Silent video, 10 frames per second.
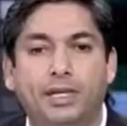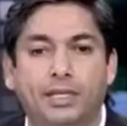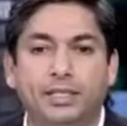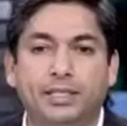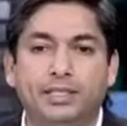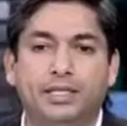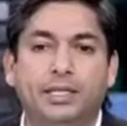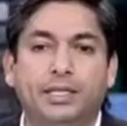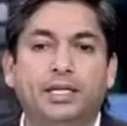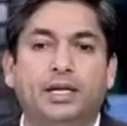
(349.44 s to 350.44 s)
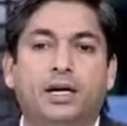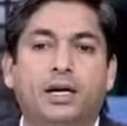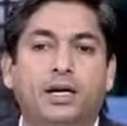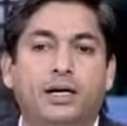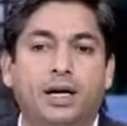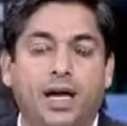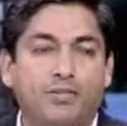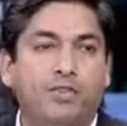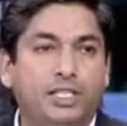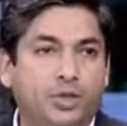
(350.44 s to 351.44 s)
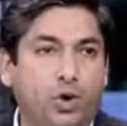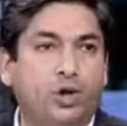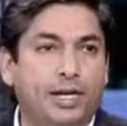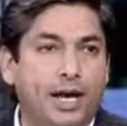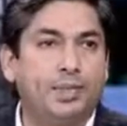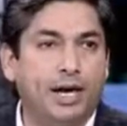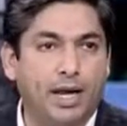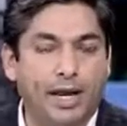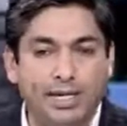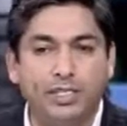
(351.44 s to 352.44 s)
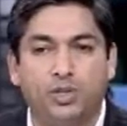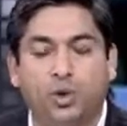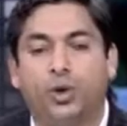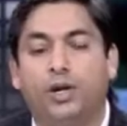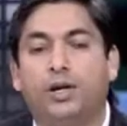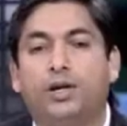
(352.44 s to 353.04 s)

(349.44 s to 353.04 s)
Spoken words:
minutes is the average halt time at each toll,